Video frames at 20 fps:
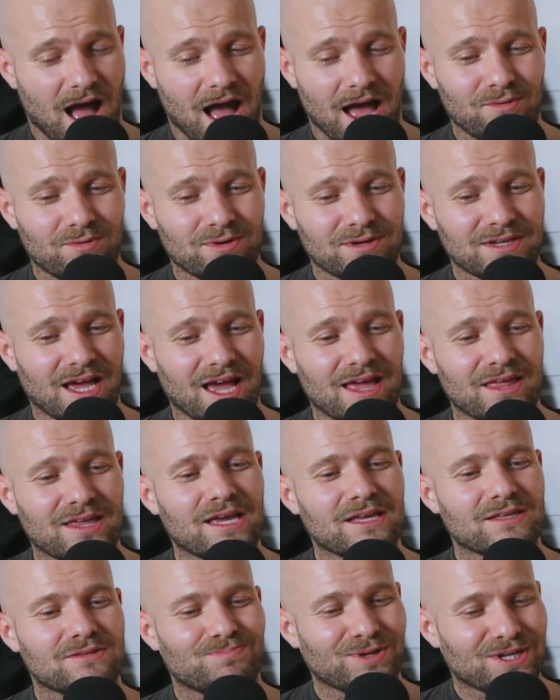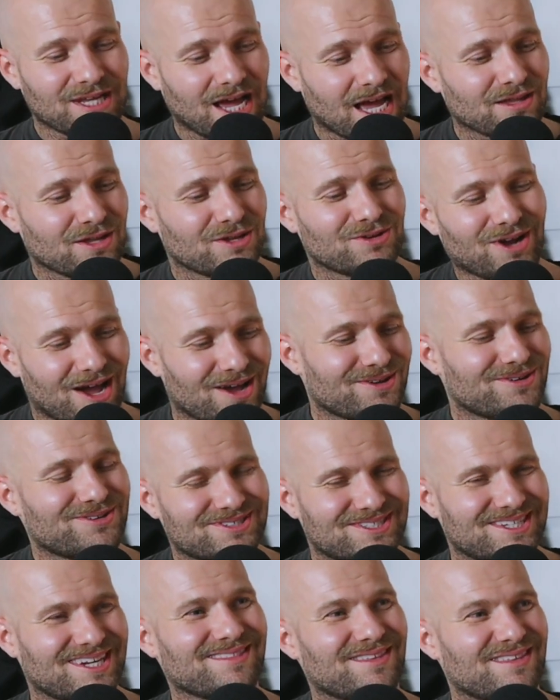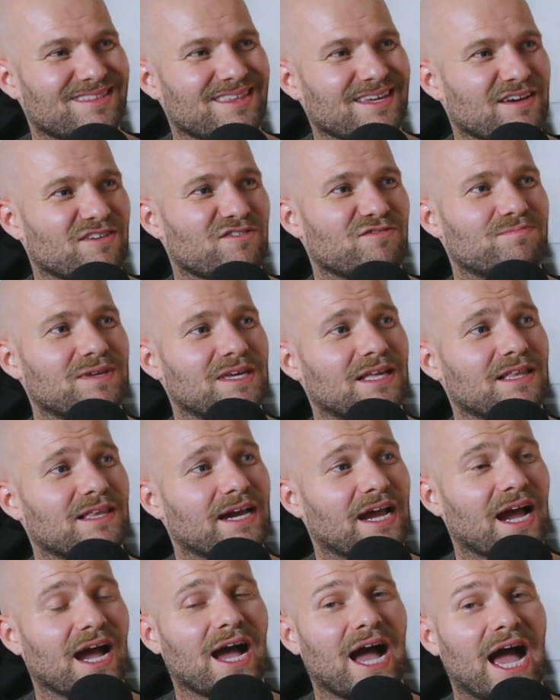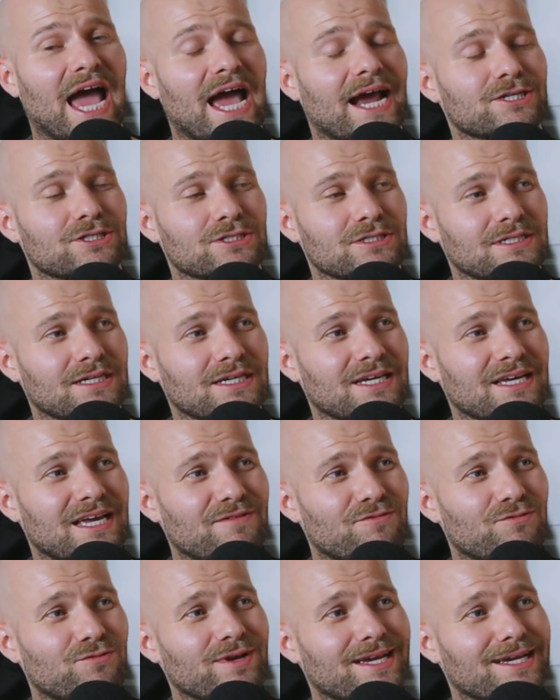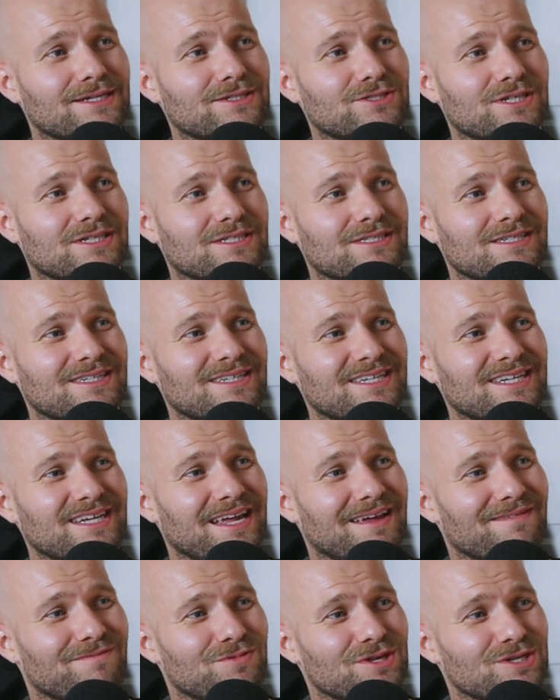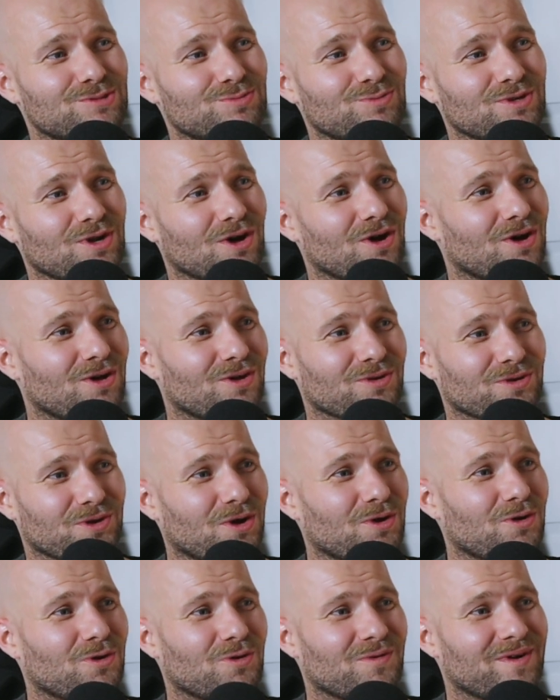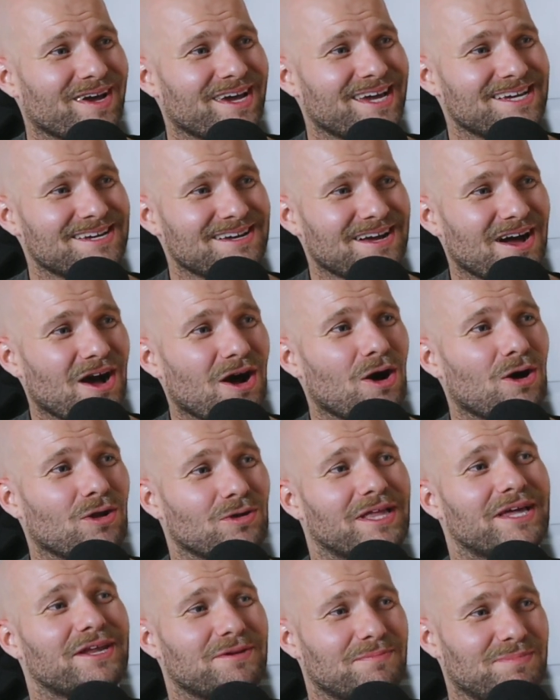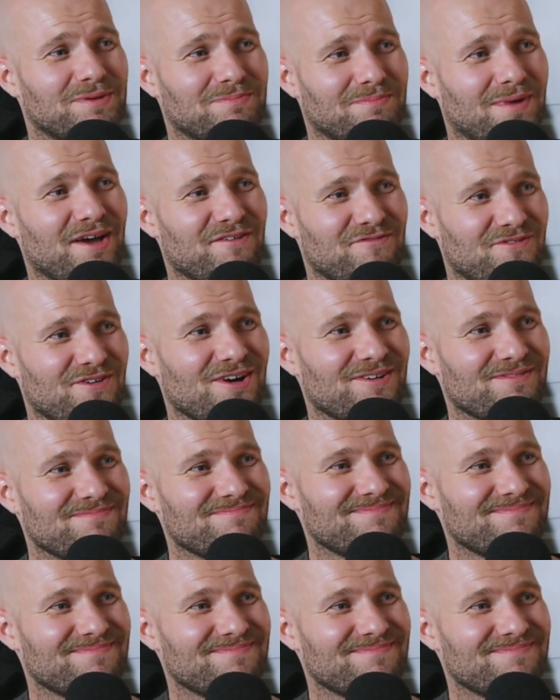I would but I understand the thing of being like, actually, if this would all go away, I'll let it be my fault.